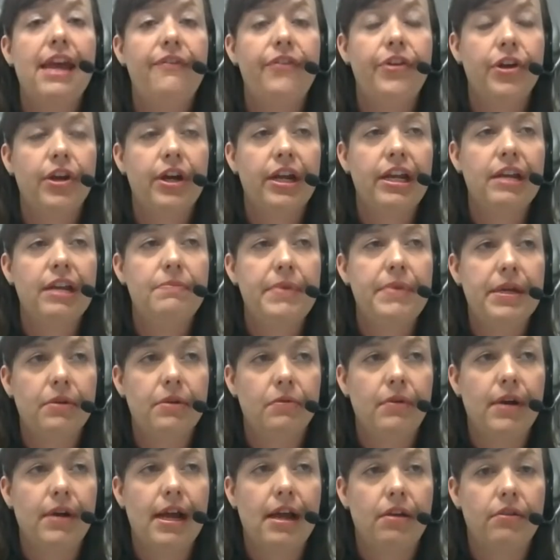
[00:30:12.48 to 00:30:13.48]
you're going to be
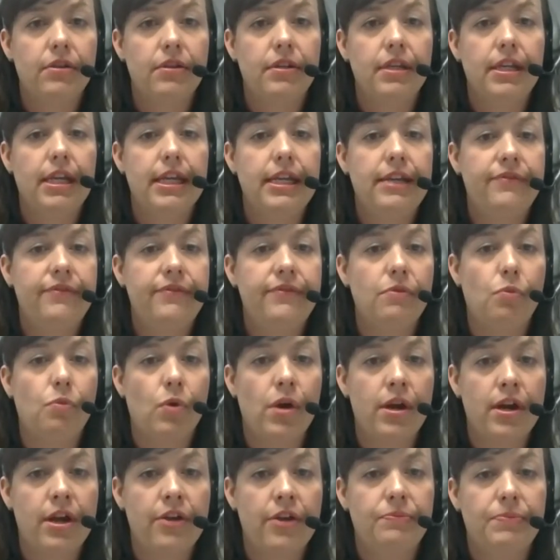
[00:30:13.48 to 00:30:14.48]
around even
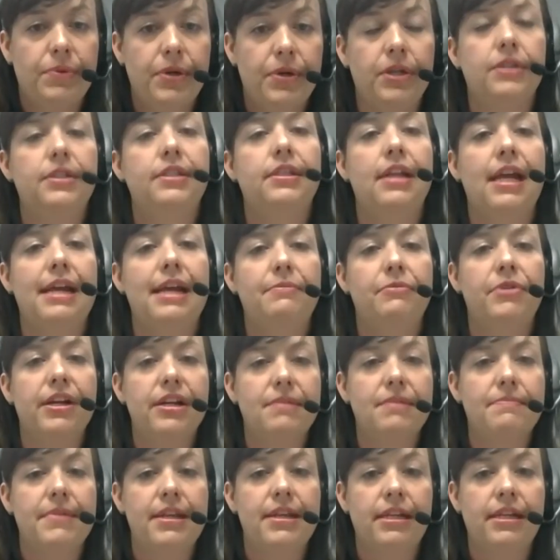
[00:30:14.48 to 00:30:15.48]
one other person, I'm
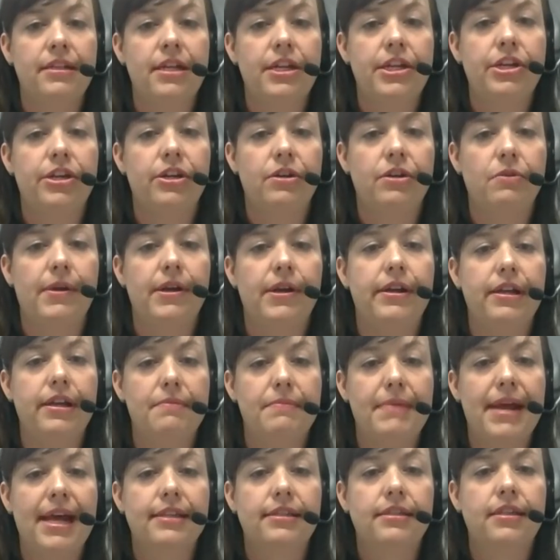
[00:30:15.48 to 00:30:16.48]
recommending that you're wearing a
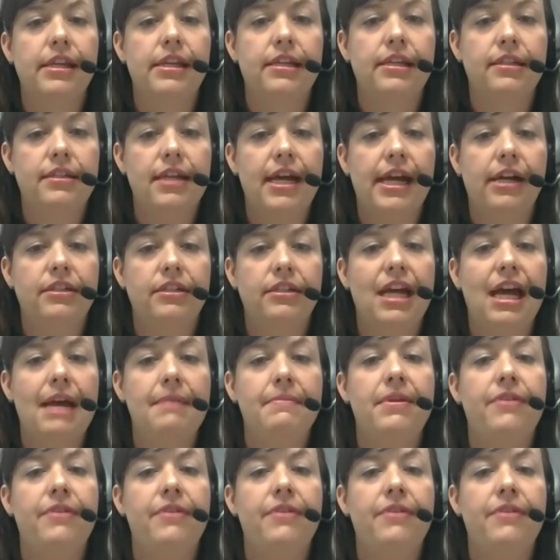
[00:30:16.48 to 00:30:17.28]
mask the entire time.